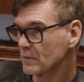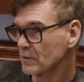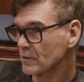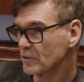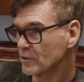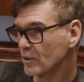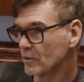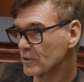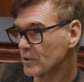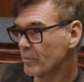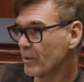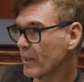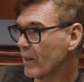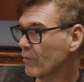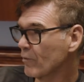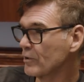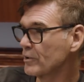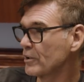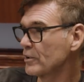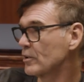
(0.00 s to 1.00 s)
So to be
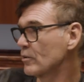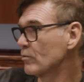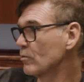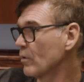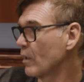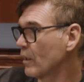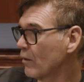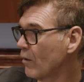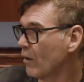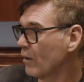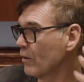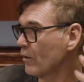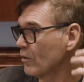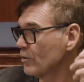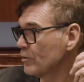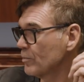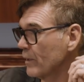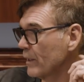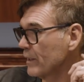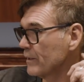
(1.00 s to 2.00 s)
able to run all
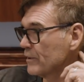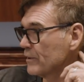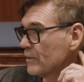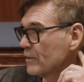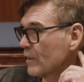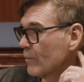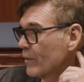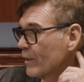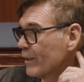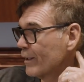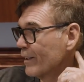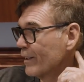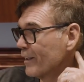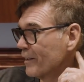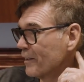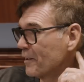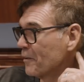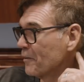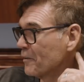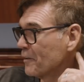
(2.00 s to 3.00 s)
those places, I mean,
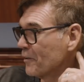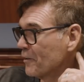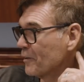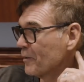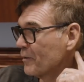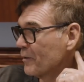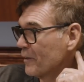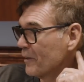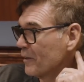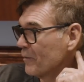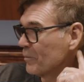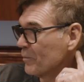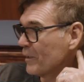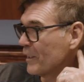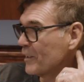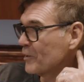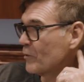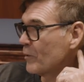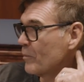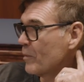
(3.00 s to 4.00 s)
the only
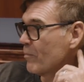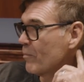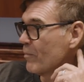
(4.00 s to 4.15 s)
place we'd be